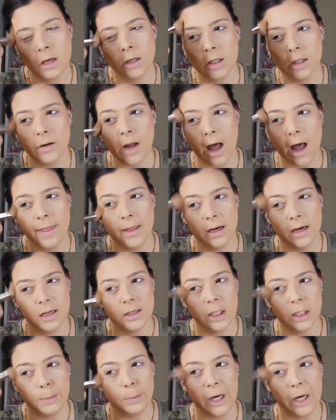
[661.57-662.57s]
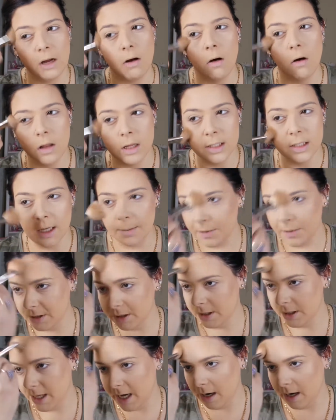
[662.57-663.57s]
So yeah, then I just bring all this up
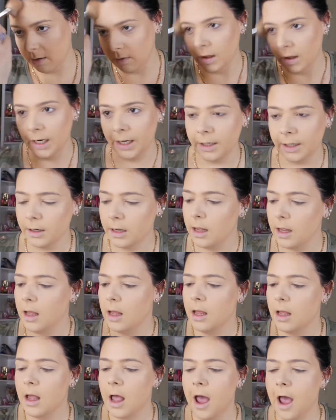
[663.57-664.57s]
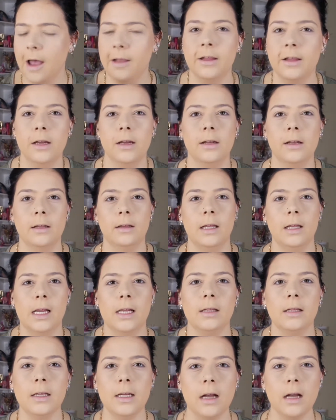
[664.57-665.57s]
into the hairline. And then
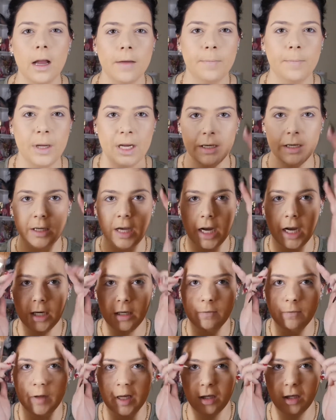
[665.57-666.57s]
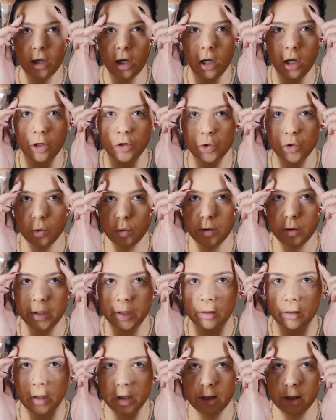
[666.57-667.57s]
lately I've been kind of like
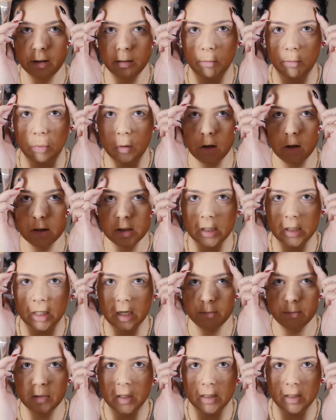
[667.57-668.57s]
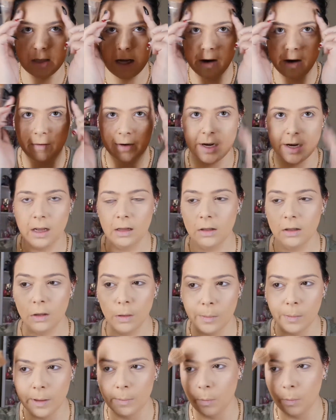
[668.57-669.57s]
contouring, like bronzing up this area a
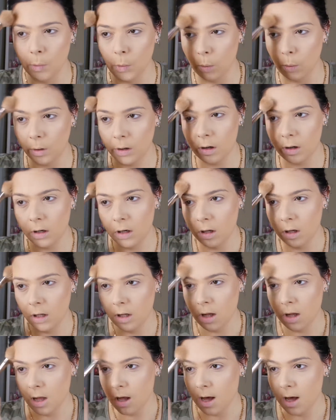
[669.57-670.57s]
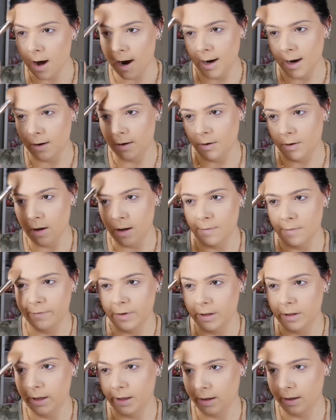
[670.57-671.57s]
little bit more. I don't know, I
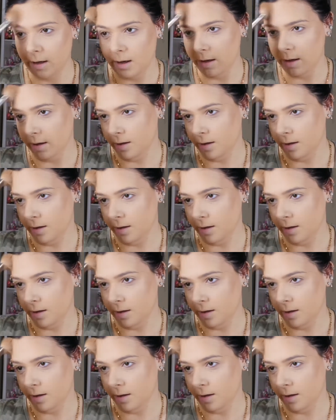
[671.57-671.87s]
feel like